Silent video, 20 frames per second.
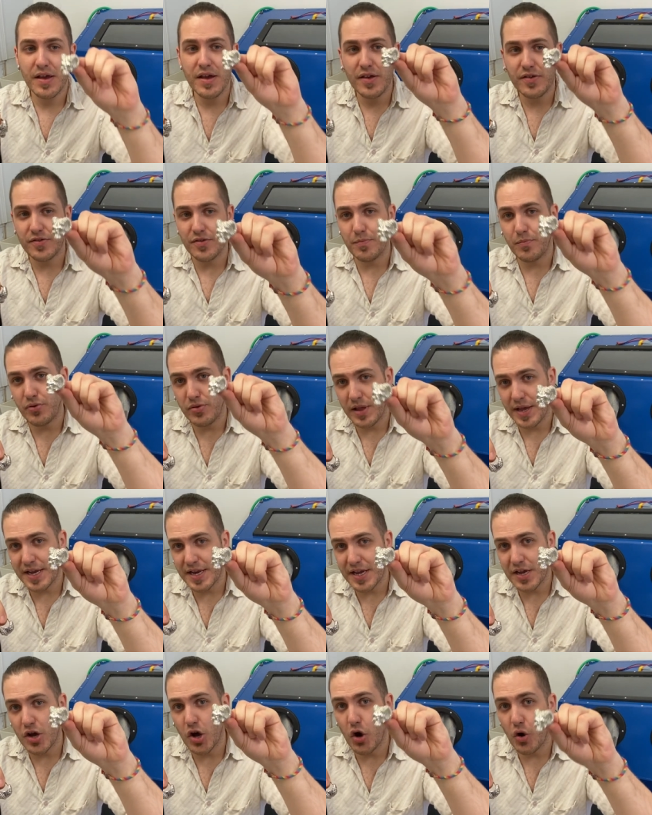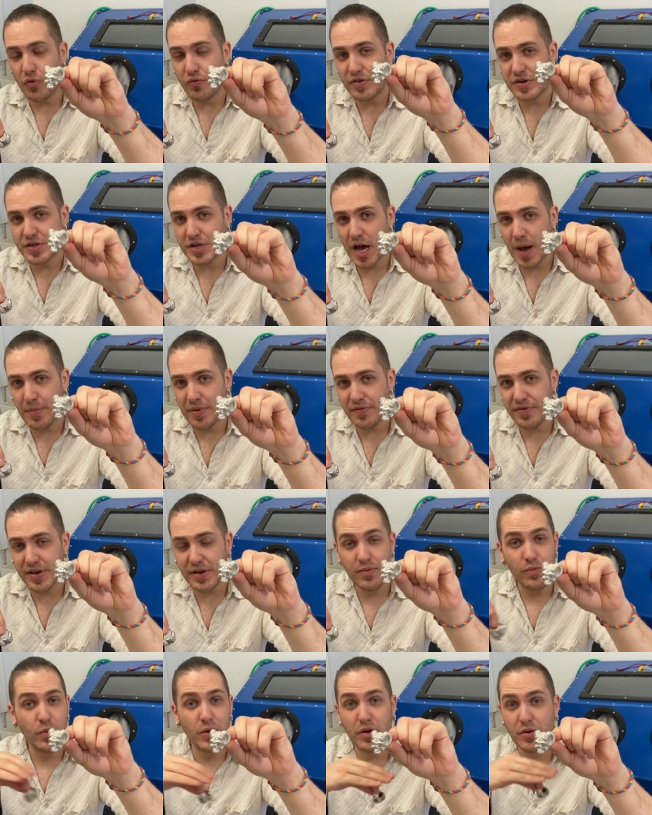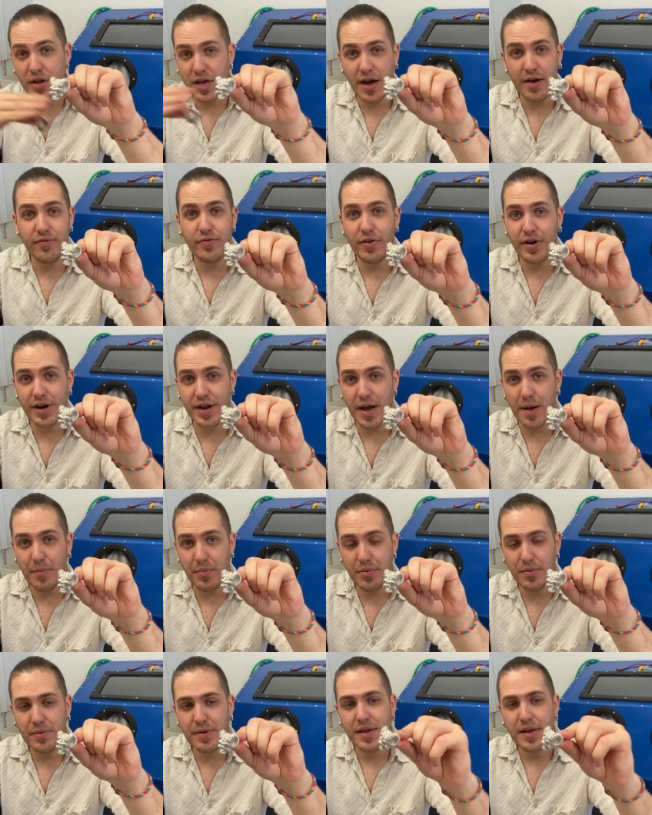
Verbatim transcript: So plating over top of it will cover it up.